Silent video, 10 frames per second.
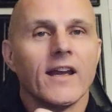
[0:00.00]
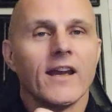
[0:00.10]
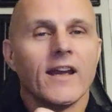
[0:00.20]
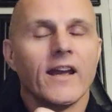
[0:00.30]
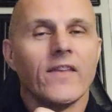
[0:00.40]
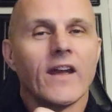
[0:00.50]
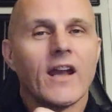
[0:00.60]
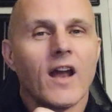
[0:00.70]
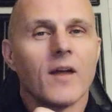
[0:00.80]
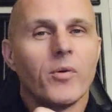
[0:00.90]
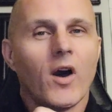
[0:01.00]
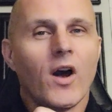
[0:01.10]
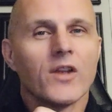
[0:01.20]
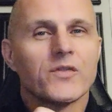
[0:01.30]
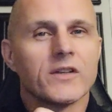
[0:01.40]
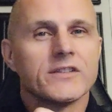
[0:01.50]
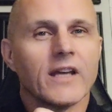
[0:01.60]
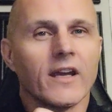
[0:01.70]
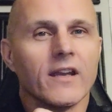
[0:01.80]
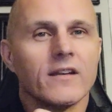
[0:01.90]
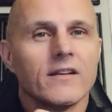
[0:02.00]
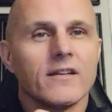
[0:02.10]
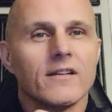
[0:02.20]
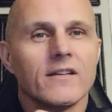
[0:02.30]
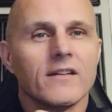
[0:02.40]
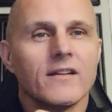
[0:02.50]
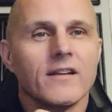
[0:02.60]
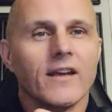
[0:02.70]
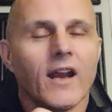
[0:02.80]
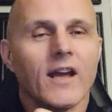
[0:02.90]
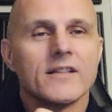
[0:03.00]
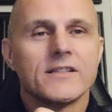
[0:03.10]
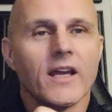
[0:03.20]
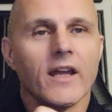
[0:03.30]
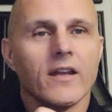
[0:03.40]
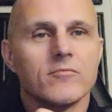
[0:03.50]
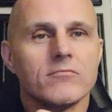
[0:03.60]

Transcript: And they kind of pause for a second. And I say,